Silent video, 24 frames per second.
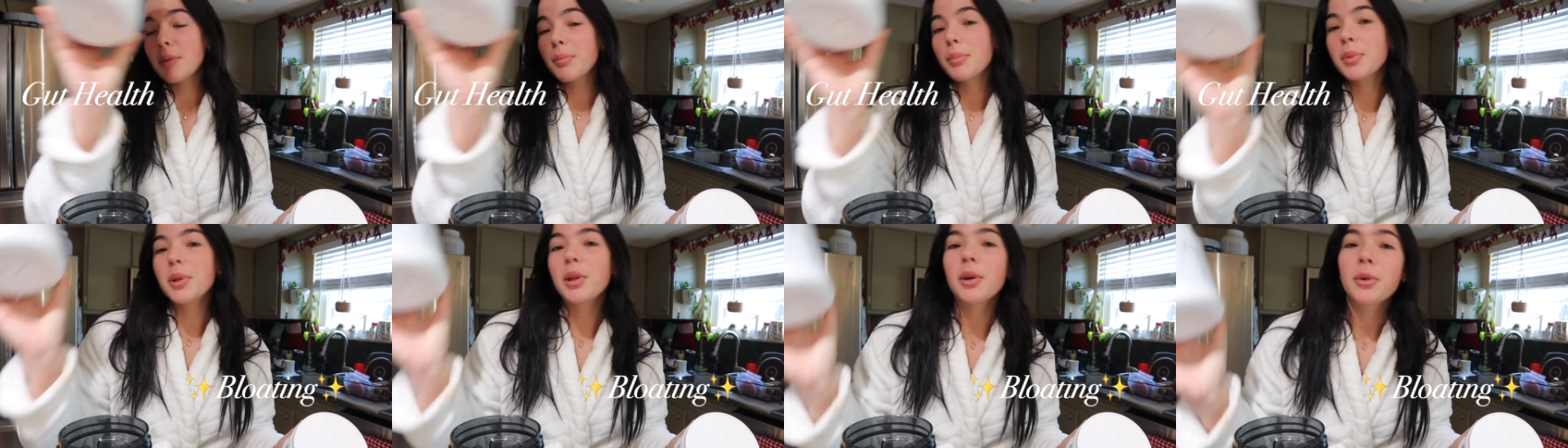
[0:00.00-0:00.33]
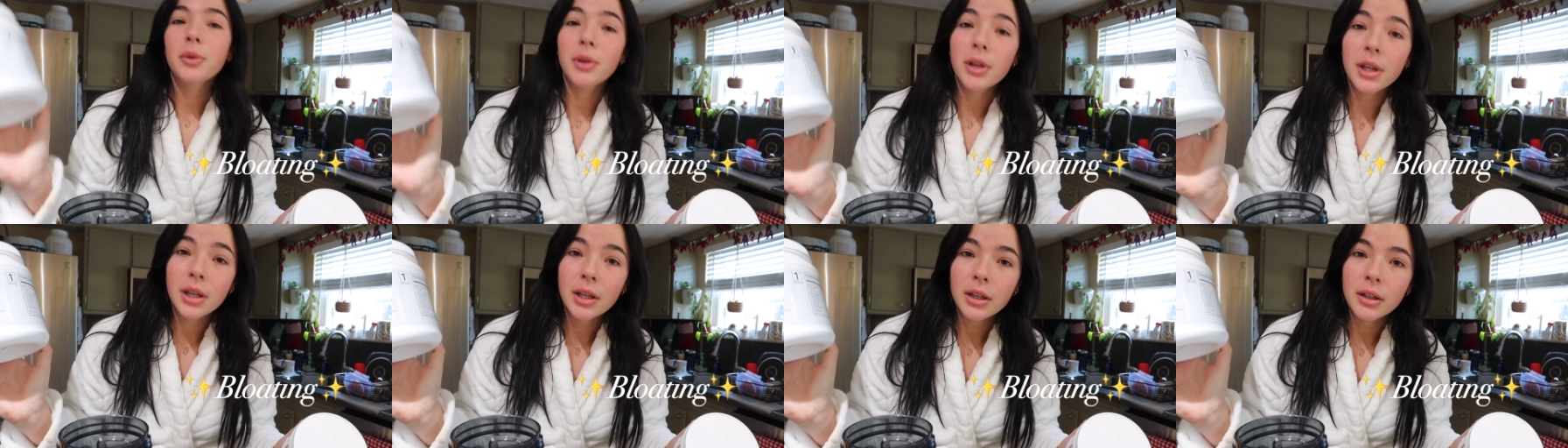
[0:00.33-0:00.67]

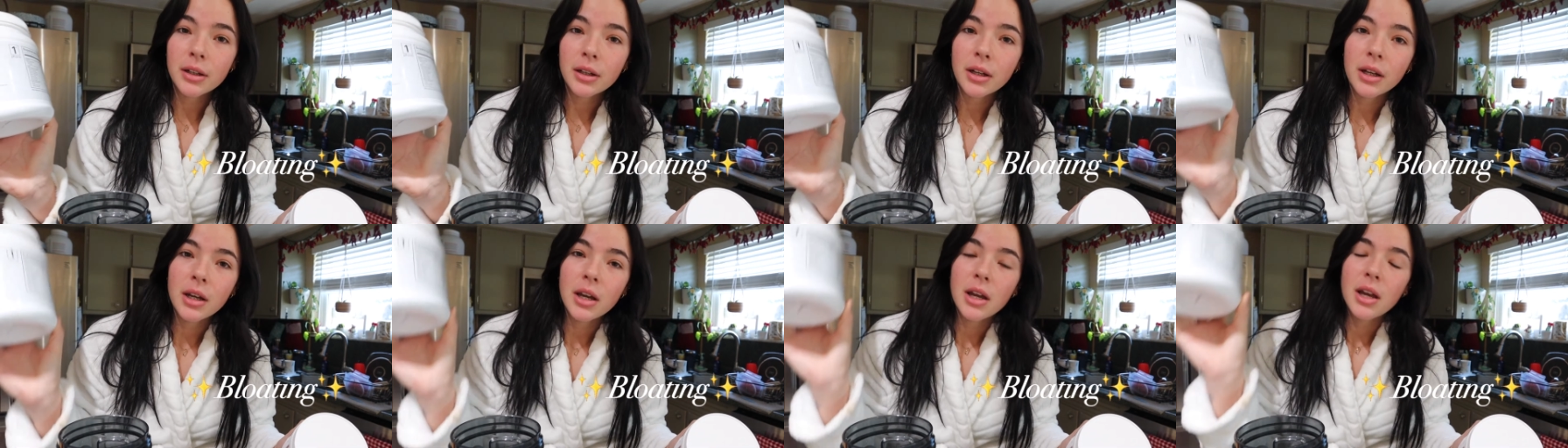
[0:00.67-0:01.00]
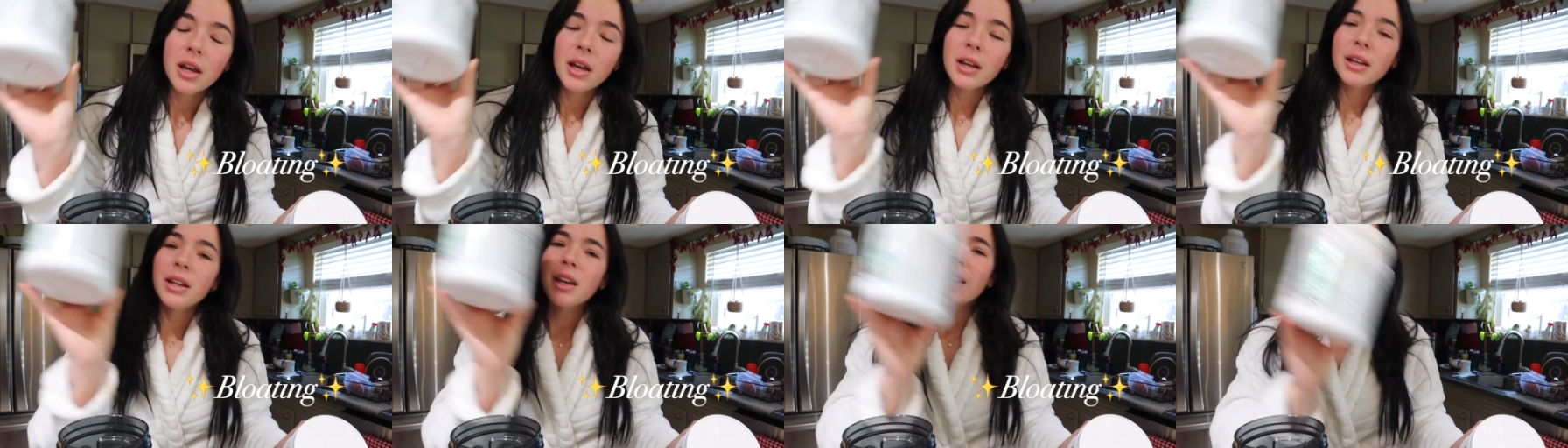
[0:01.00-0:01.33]
bloating,
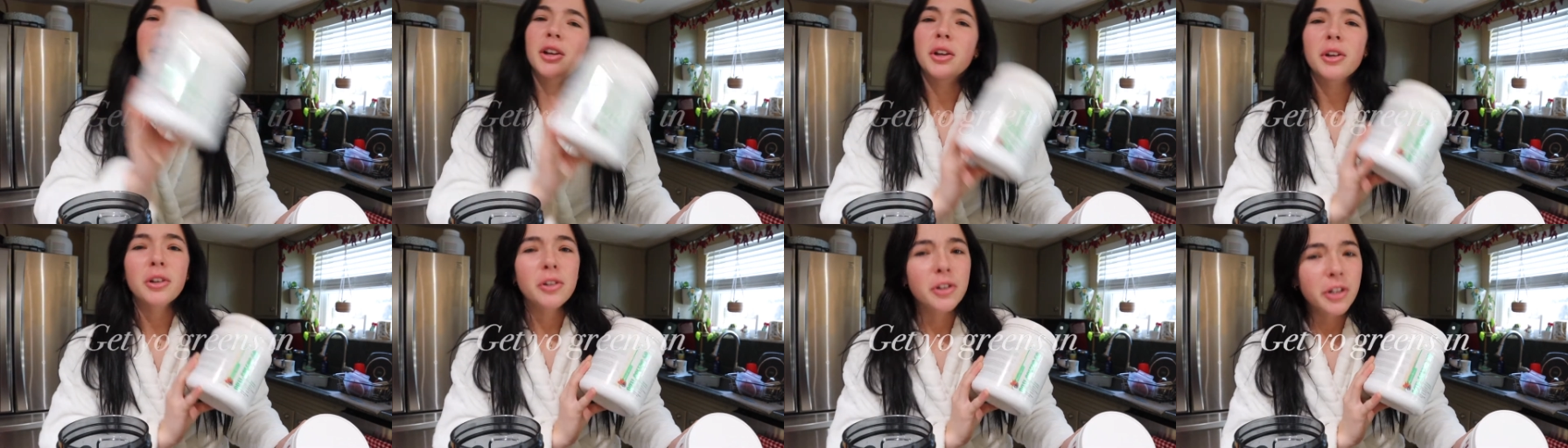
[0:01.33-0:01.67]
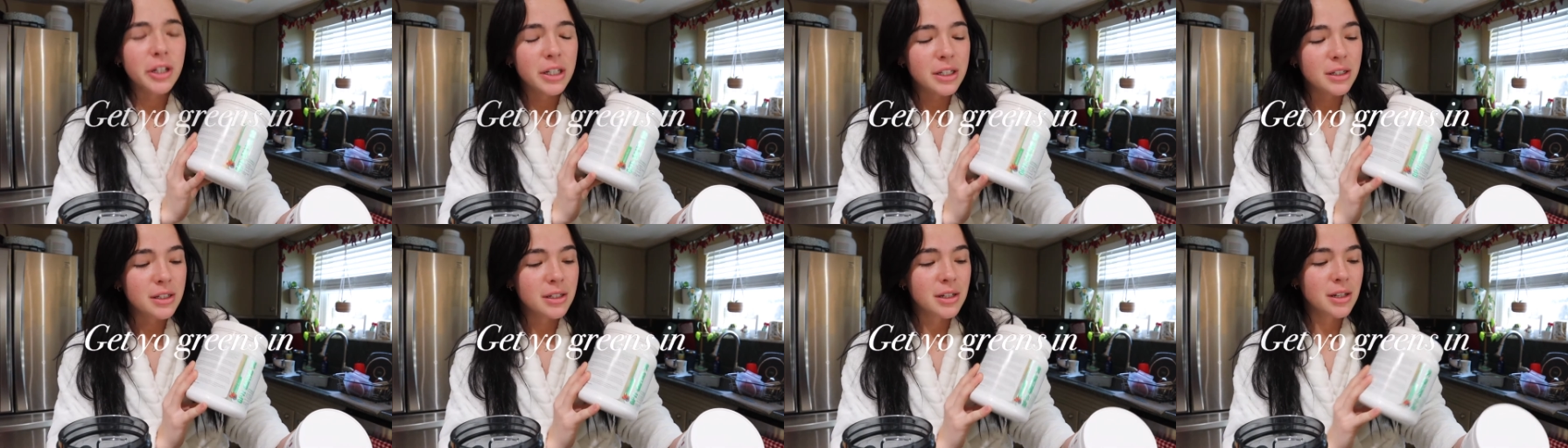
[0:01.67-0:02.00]
getting your
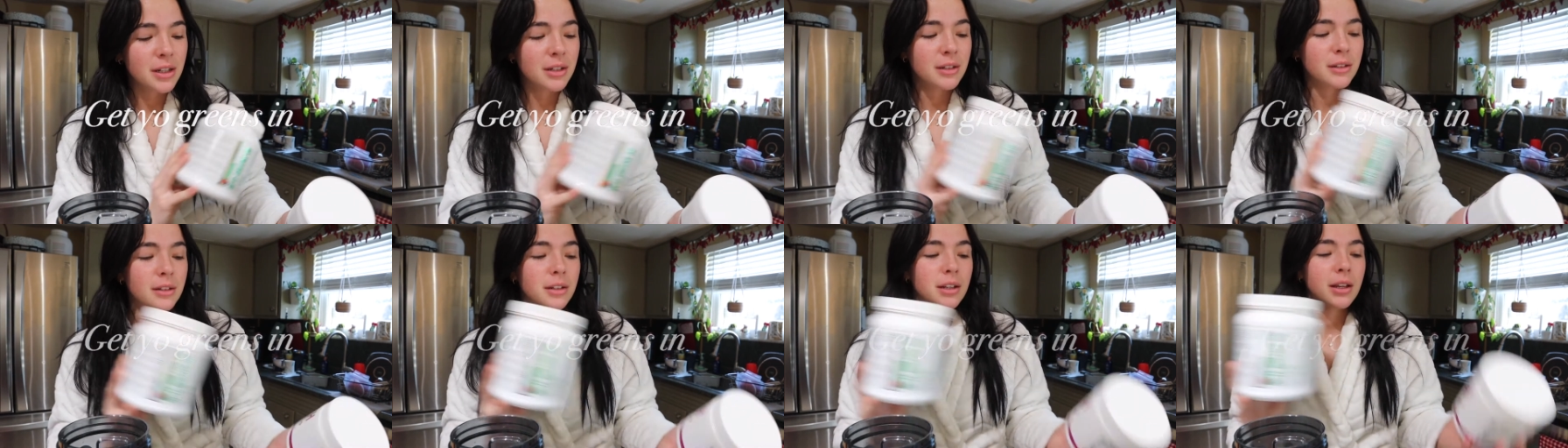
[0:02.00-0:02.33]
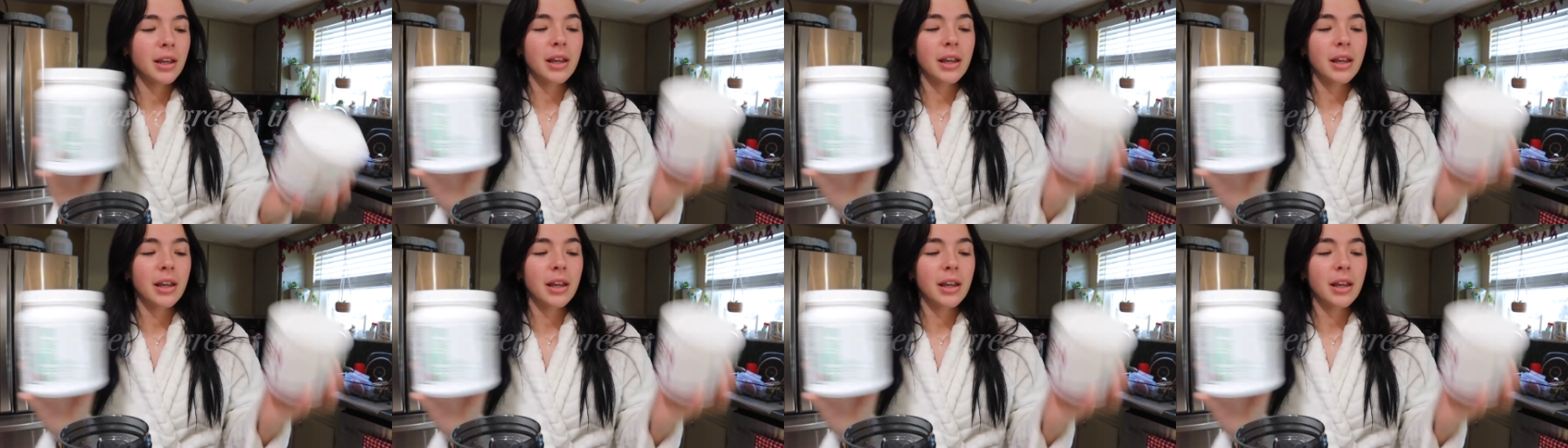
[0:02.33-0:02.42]
greens in,